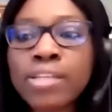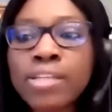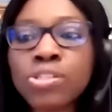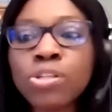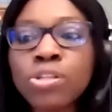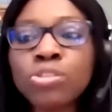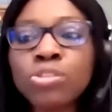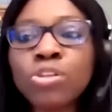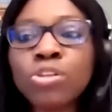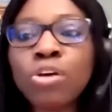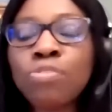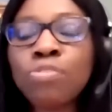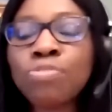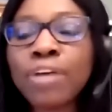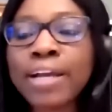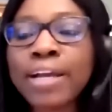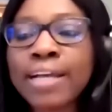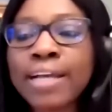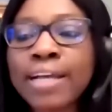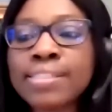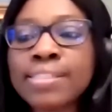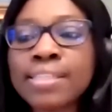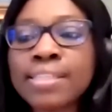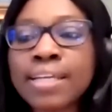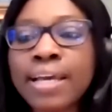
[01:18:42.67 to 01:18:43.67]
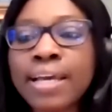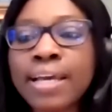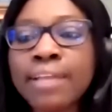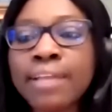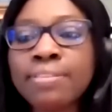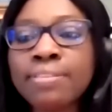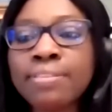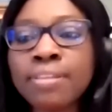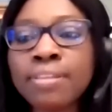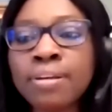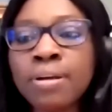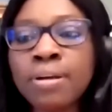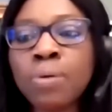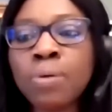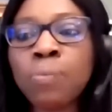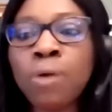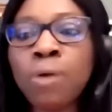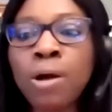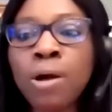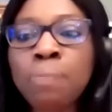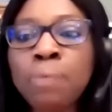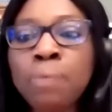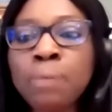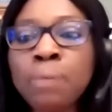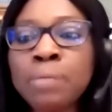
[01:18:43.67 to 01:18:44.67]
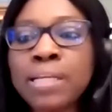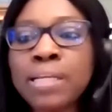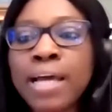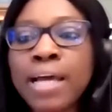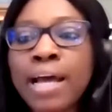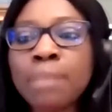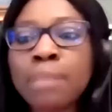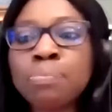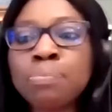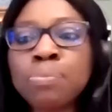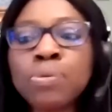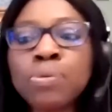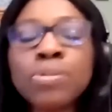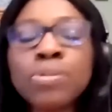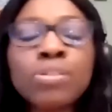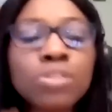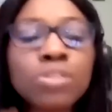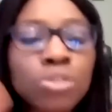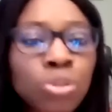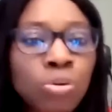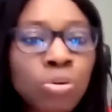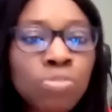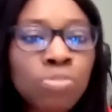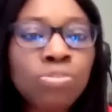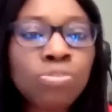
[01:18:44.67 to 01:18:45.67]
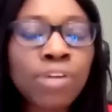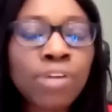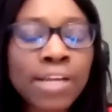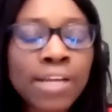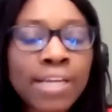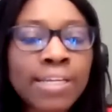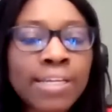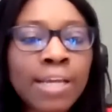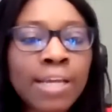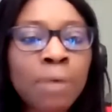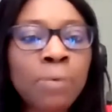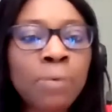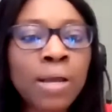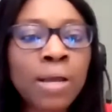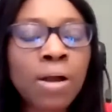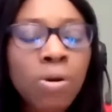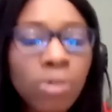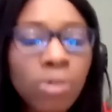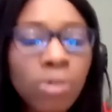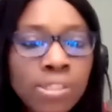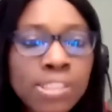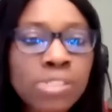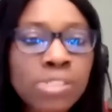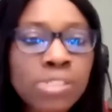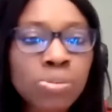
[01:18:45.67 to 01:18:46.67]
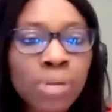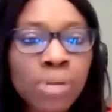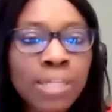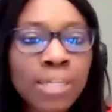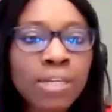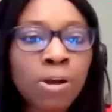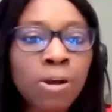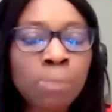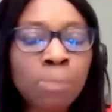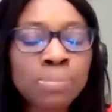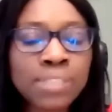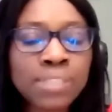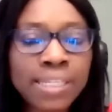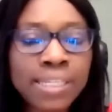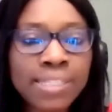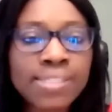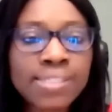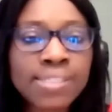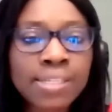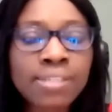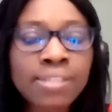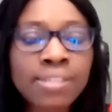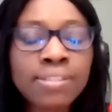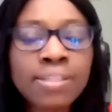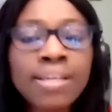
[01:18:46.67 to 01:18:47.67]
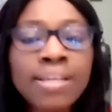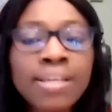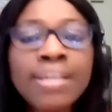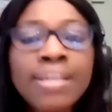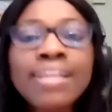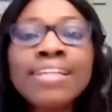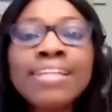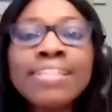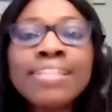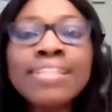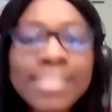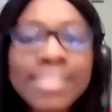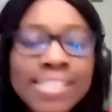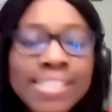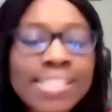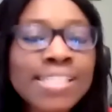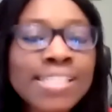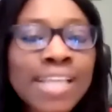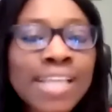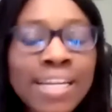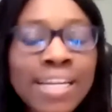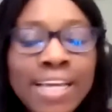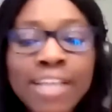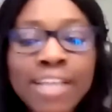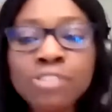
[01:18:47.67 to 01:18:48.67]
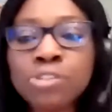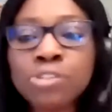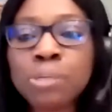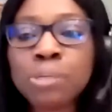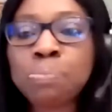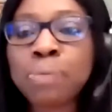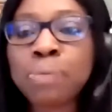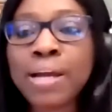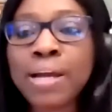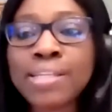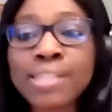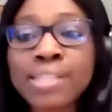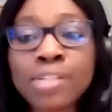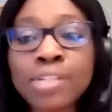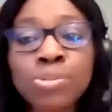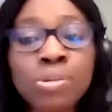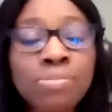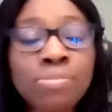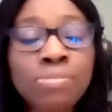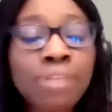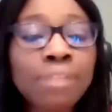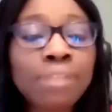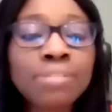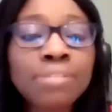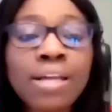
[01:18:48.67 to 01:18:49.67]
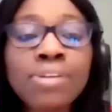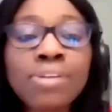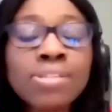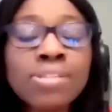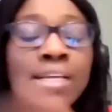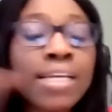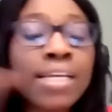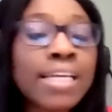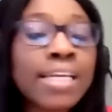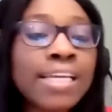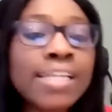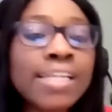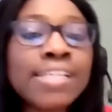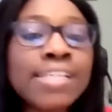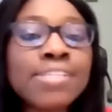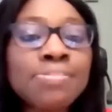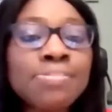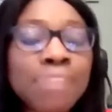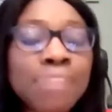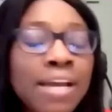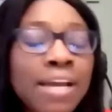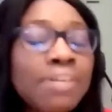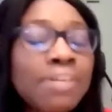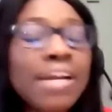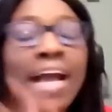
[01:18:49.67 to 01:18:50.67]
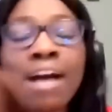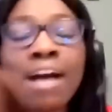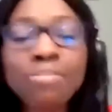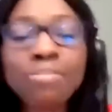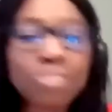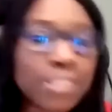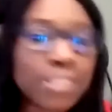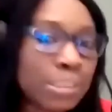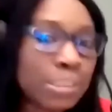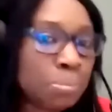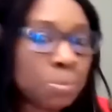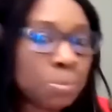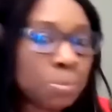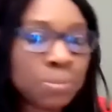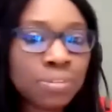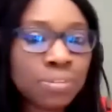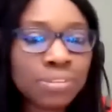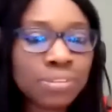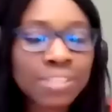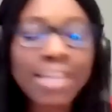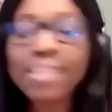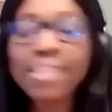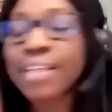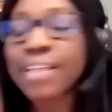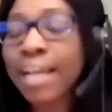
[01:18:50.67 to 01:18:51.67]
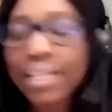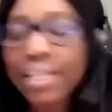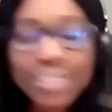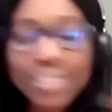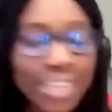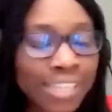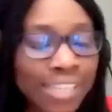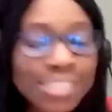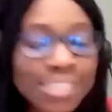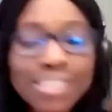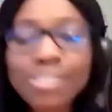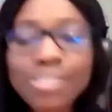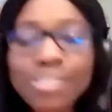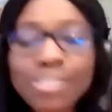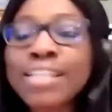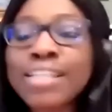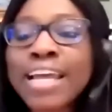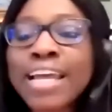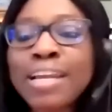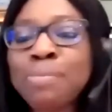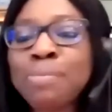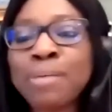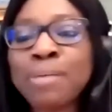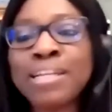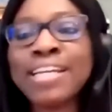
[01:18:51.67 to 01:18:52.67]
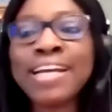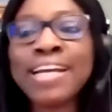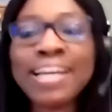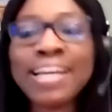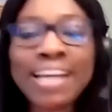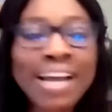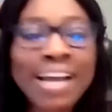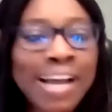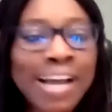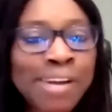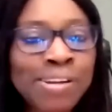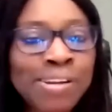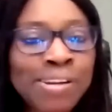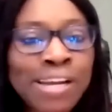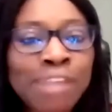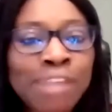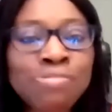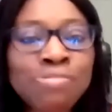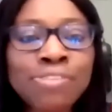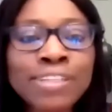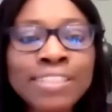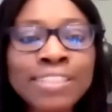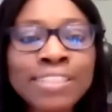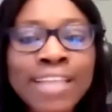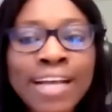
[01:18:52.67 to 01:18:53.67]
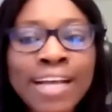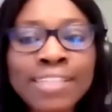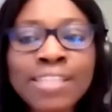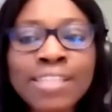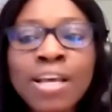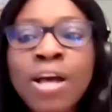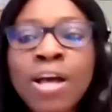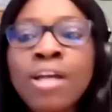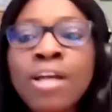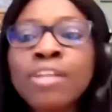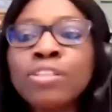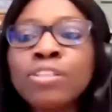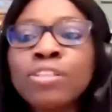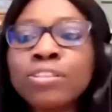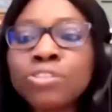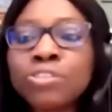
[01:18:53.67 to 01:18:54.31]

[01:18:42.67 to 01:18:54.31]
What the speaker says: Okay, so don't forget to get the work permit handbook. Don't forget that we are continually updating. This is an entry price at $25,000. It is very affordable. There isn't anybody here that cannot afford that.